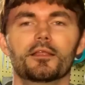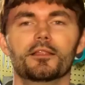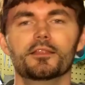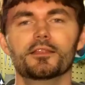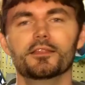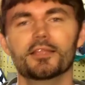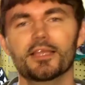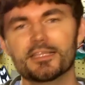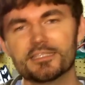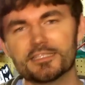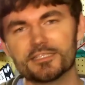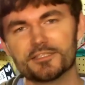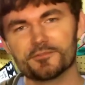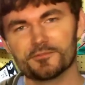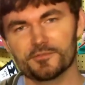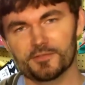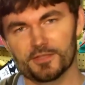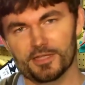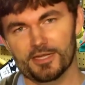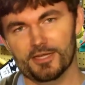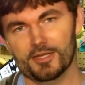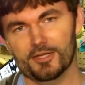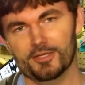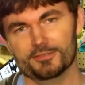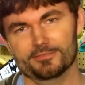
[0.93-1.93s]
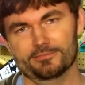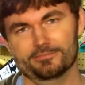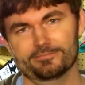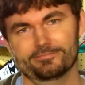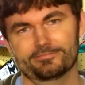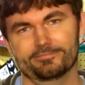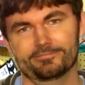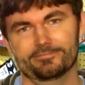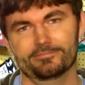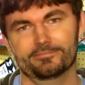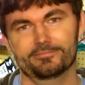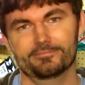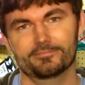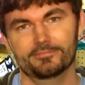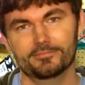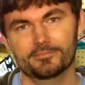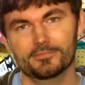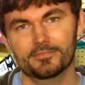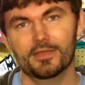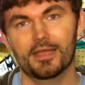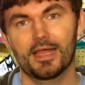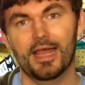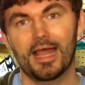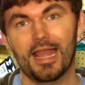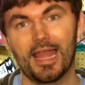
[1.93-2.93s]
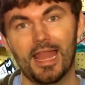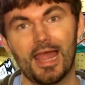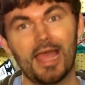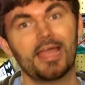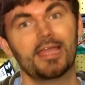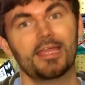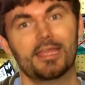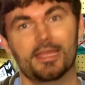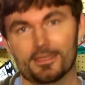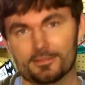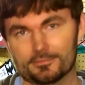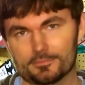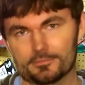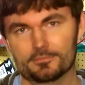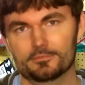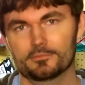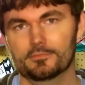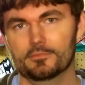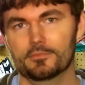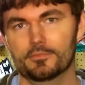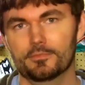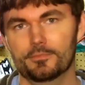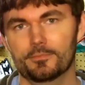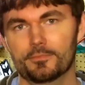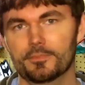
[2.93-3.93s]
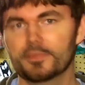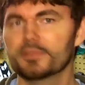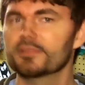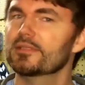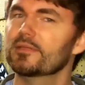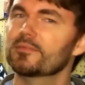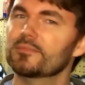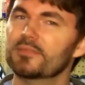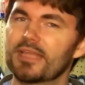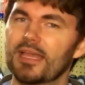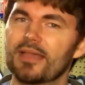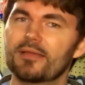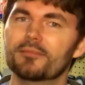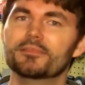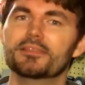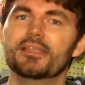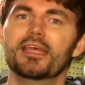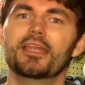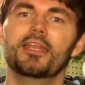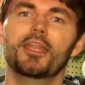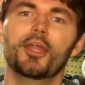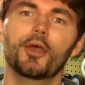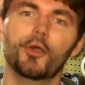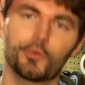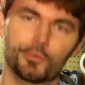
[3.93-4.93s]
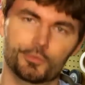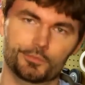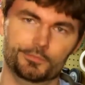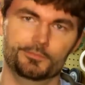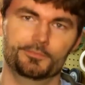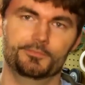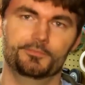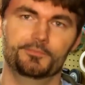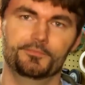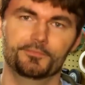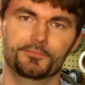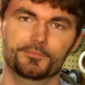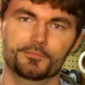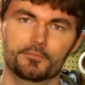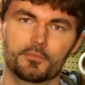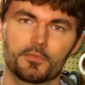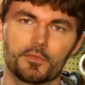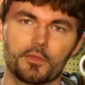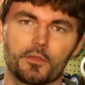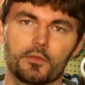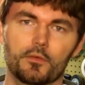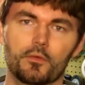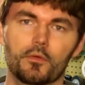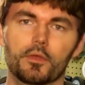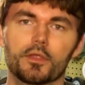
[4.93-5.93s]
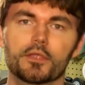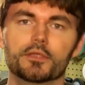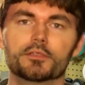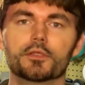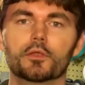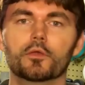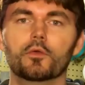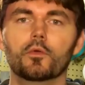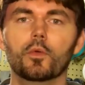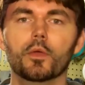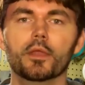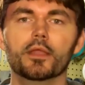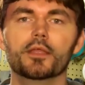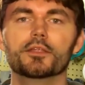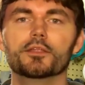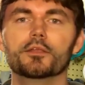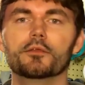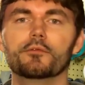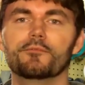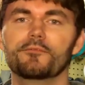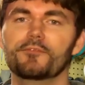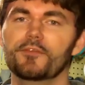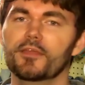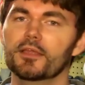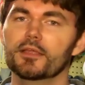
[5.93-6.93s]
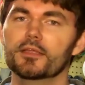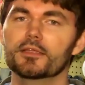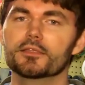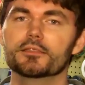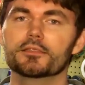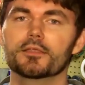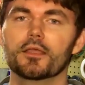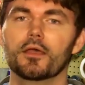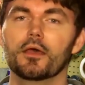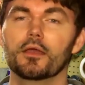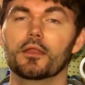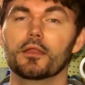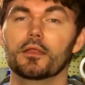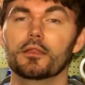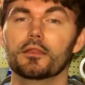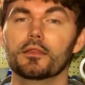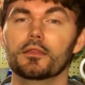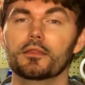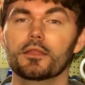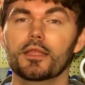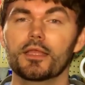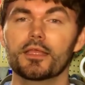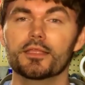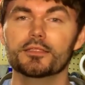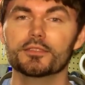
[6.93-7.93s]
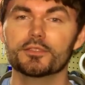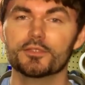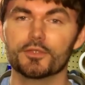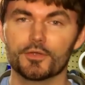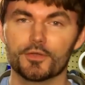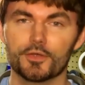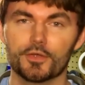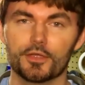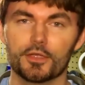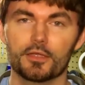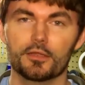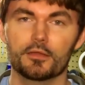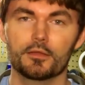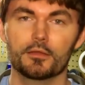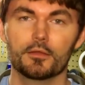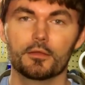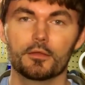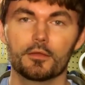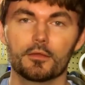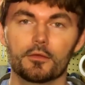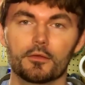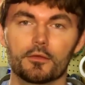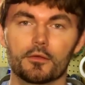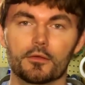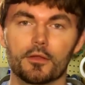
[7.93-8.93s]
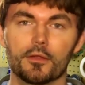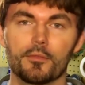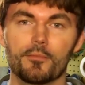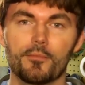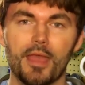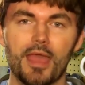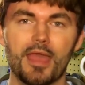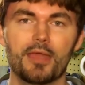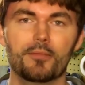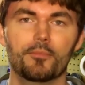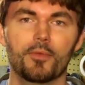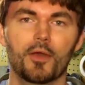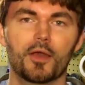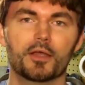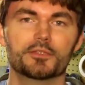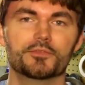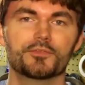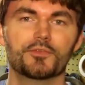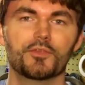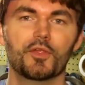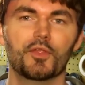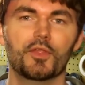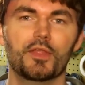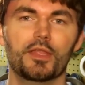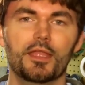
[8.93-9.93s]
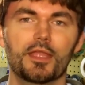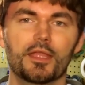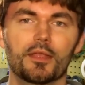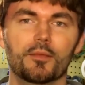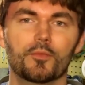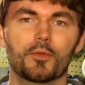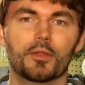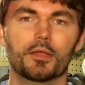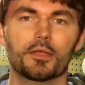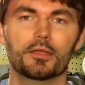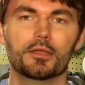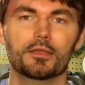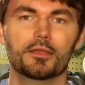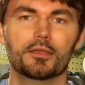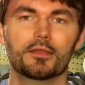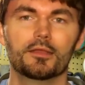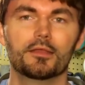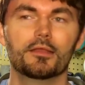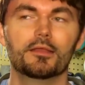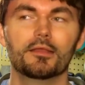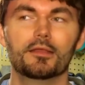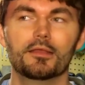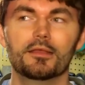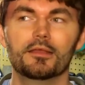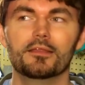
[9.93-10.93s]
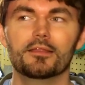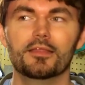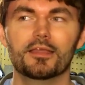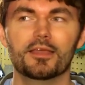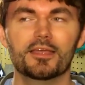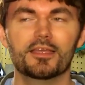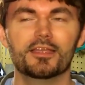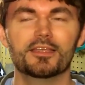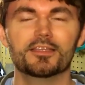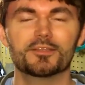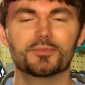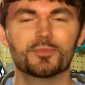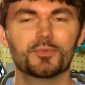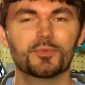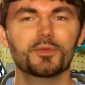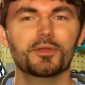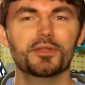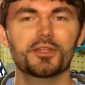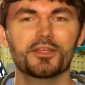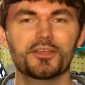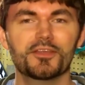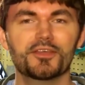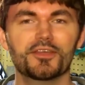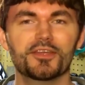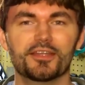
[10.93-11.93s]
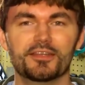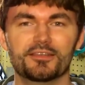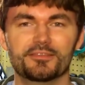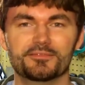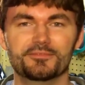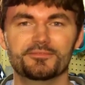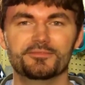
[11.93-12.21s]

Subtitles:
Lens flare. I like it, but sometimes I don't. Well, here's a quick fix on a lens hood or a matte box for your camera that is pretty good.